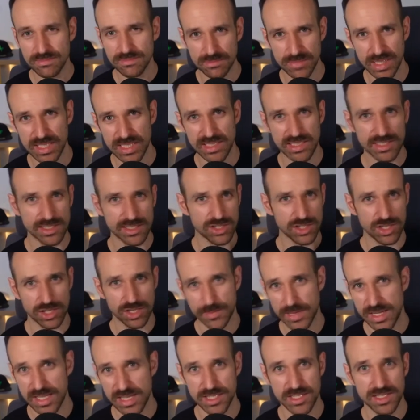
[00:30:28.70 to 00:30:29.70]
build,
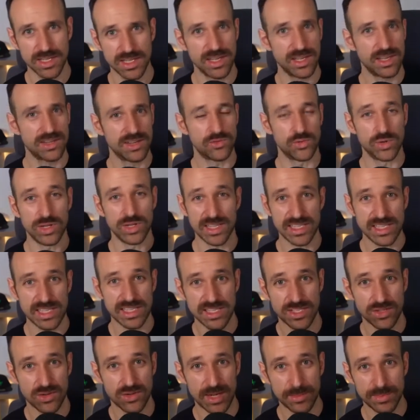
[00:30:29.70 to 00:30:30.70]
commit,
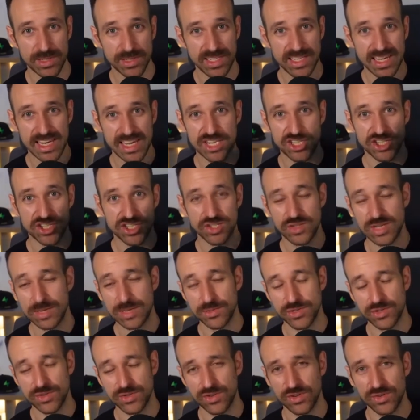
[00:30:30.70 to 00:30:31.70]
release your application to
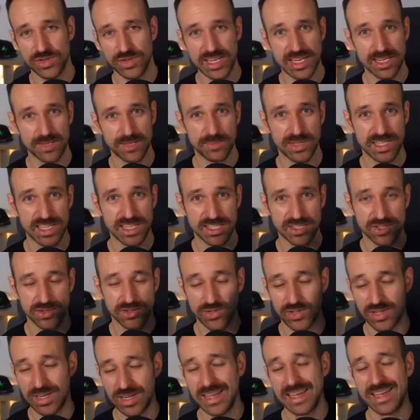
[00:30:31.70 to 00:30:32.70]
App Store, Connect, Play
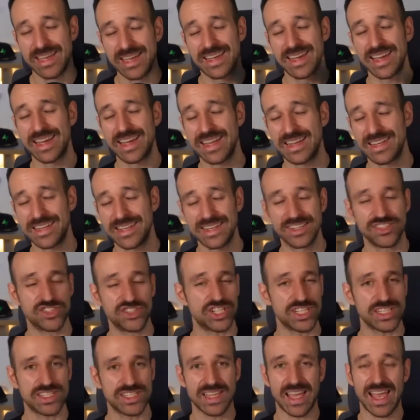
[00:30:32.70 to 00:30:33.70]
Store, and
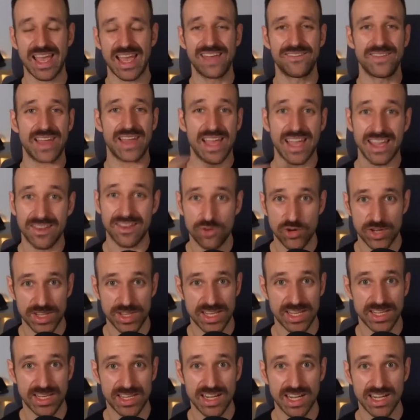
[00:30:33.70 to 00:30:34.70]
just have
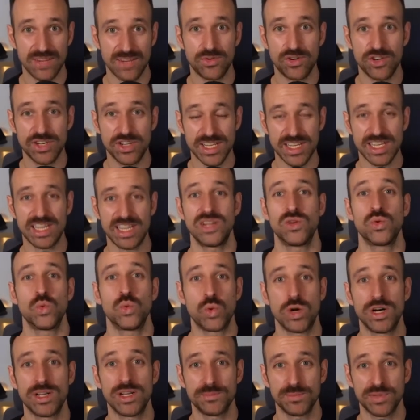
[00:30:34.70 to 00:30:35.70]
everything covered
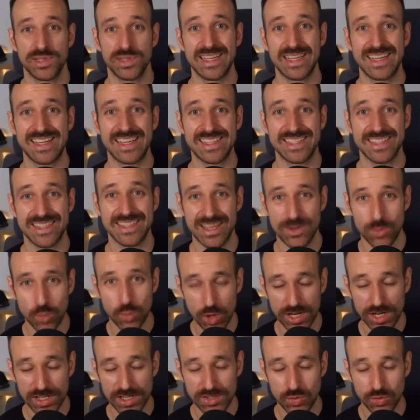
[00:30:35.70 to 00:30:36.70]
in one place that
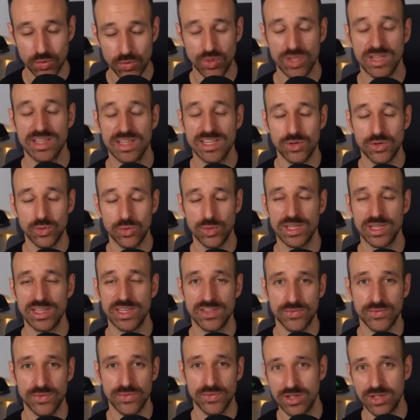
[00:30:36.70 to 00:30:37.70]
works
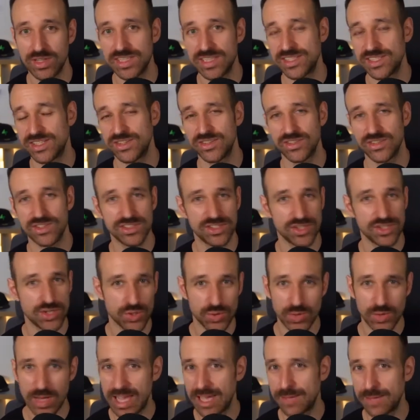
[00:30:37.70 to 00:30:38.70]
really flawless. You can also
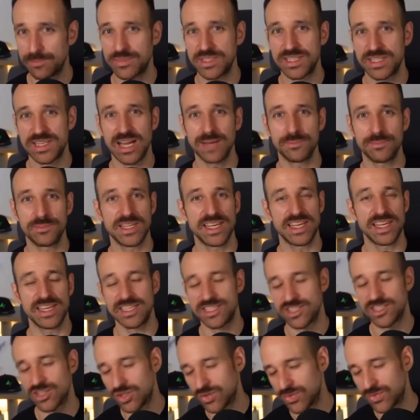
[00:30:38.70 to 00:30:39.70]
do app
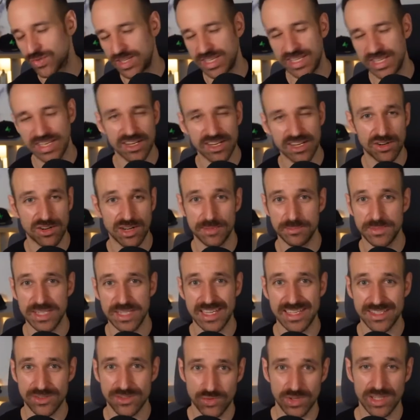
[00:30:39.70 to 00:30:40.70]
updates, over-the-air
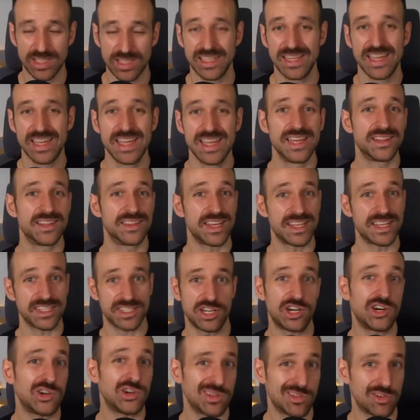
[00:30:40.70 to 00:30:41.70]
updates. Really, there's
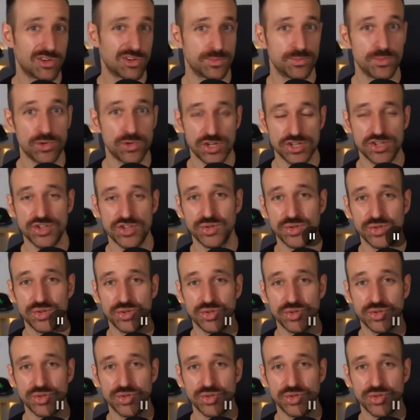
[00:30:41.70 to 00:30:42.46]
a whole lot more to